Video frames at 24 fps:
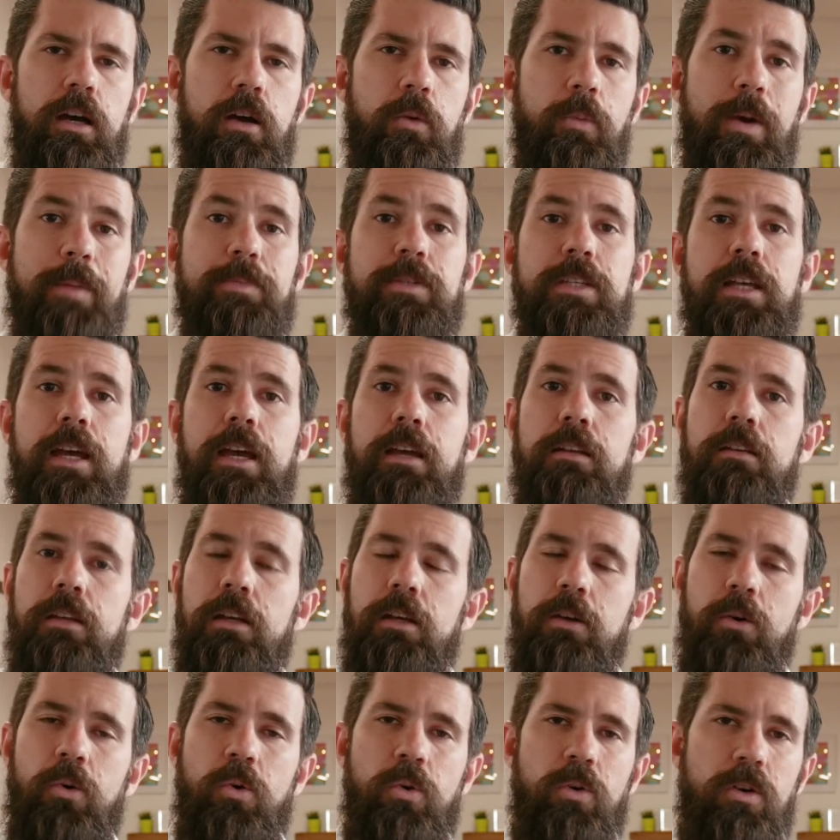website
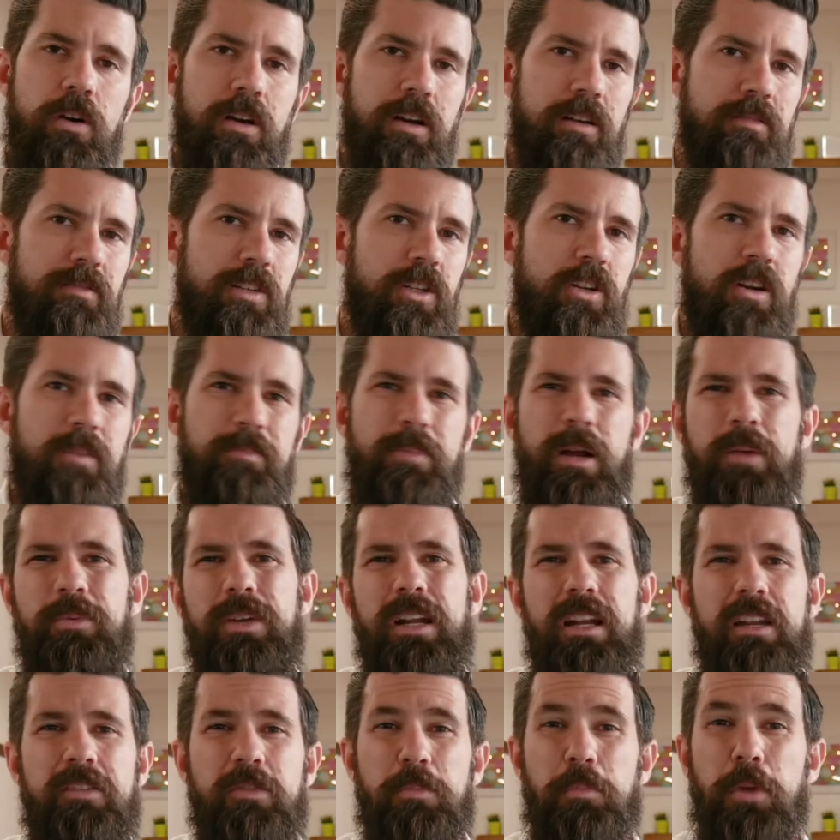or probably
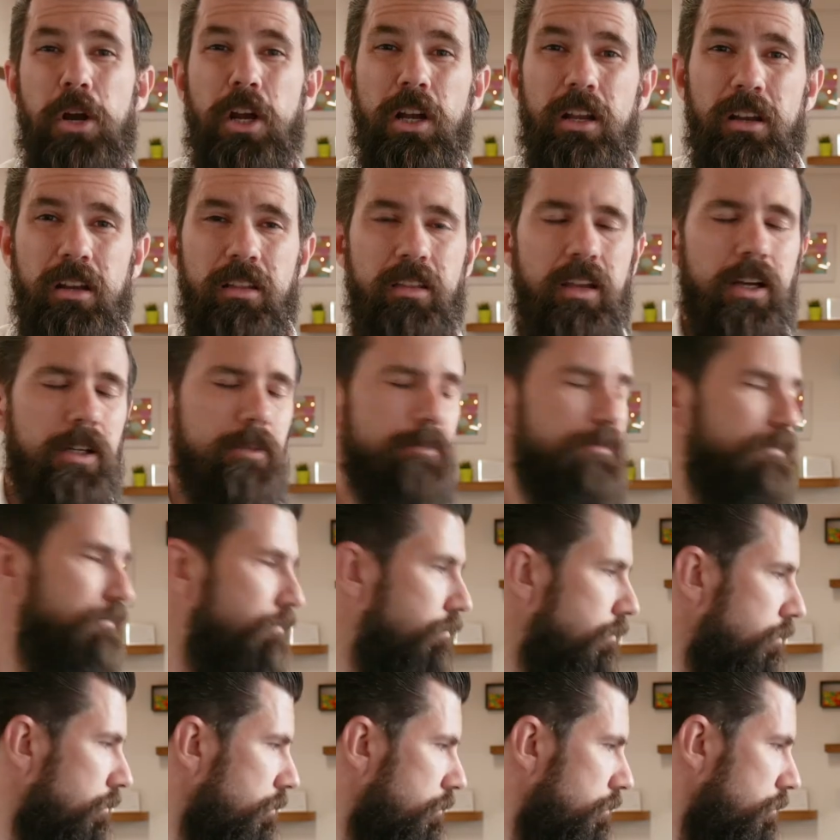not even marketing there.
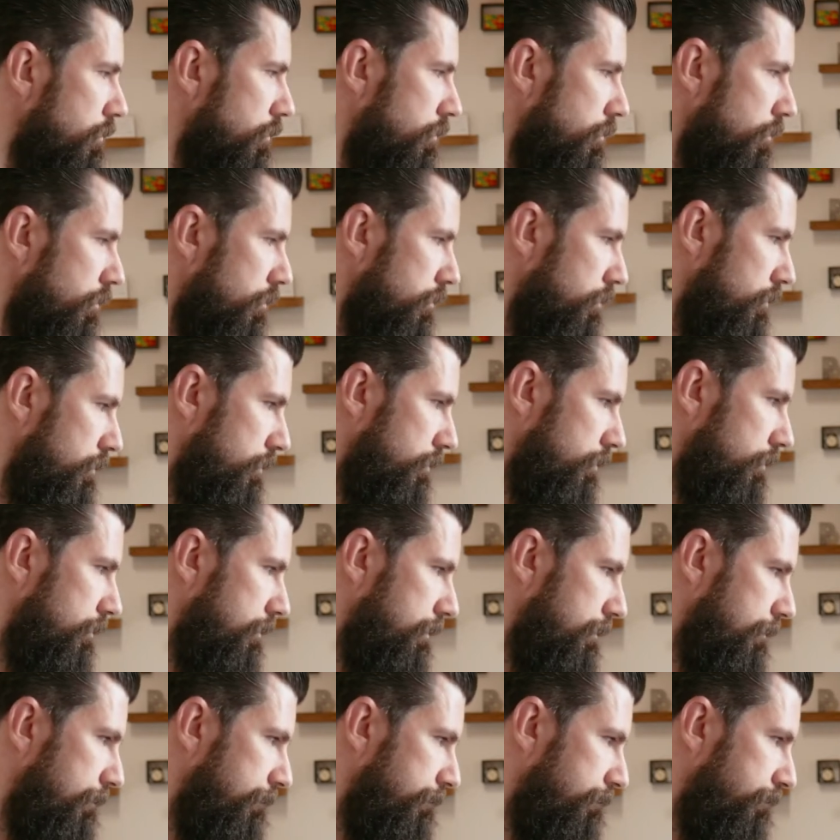So just a quick
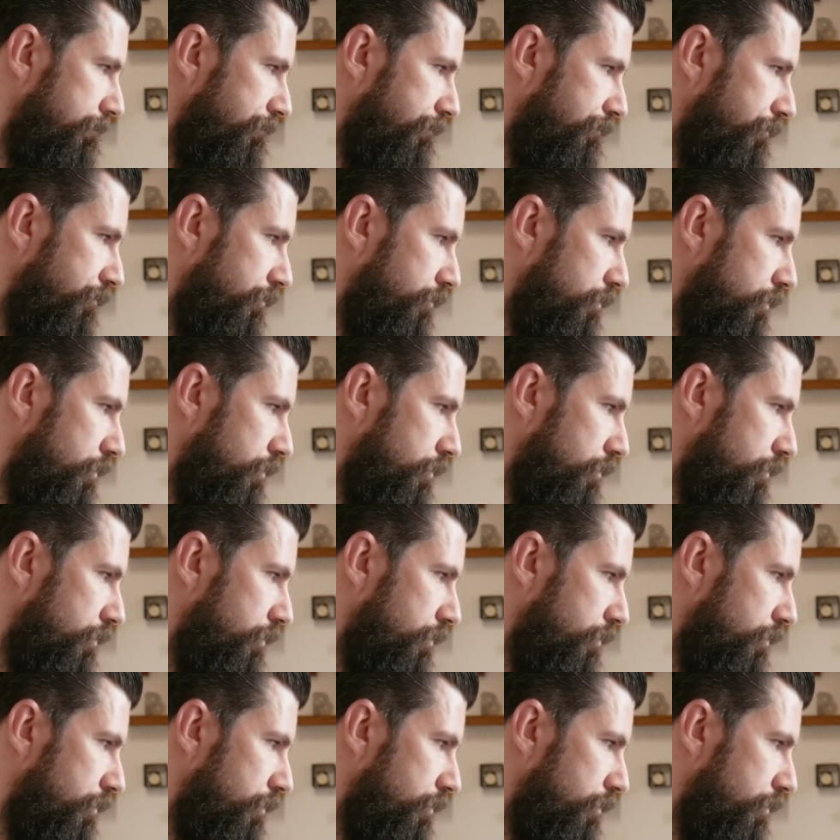review.